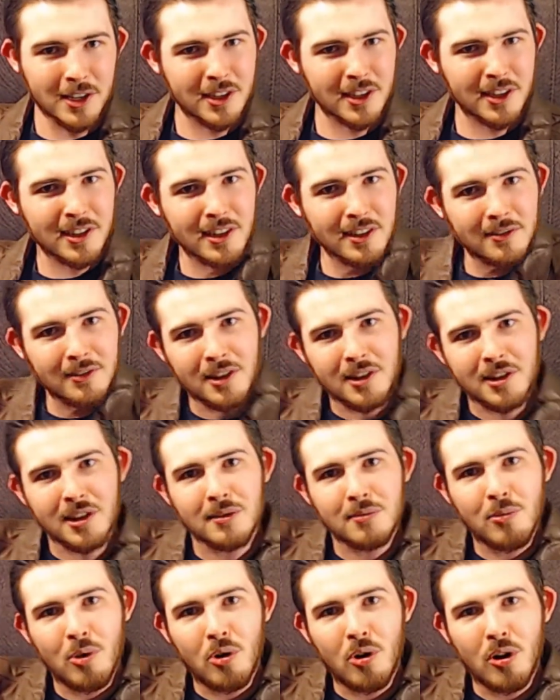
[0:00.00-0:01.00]
is
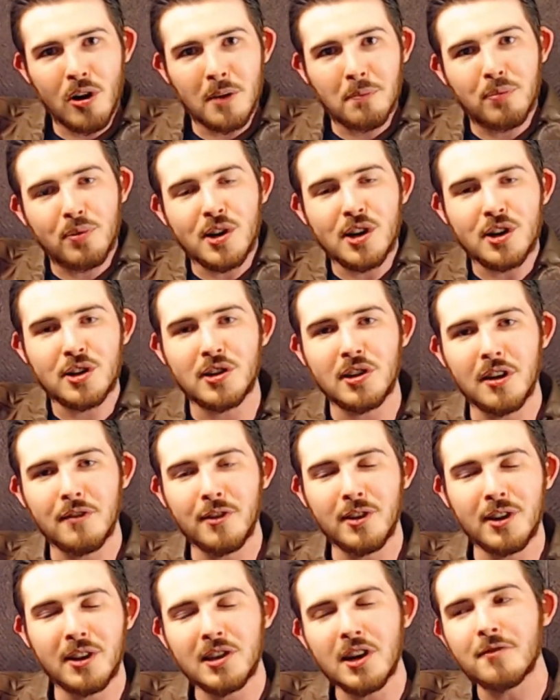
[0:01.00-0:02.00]
more appreciative
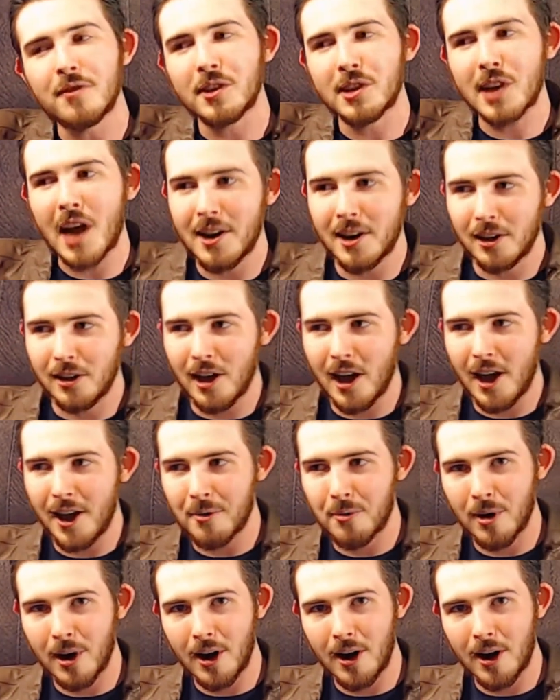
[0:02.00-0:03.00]
in a different kind of light
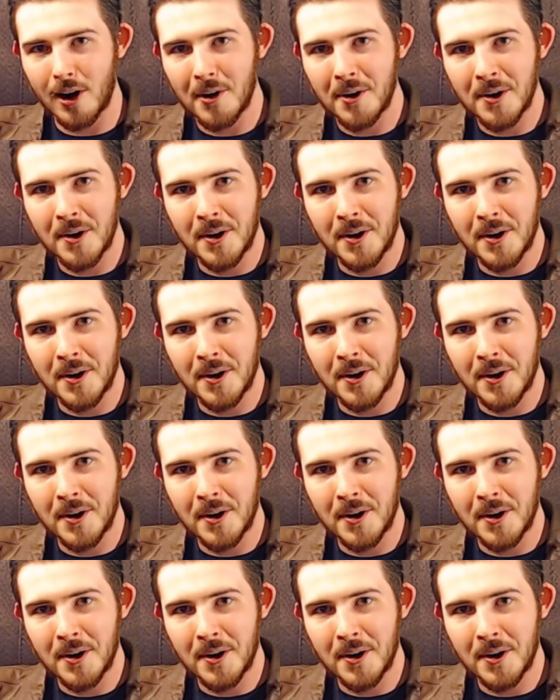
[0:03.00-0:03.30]
where,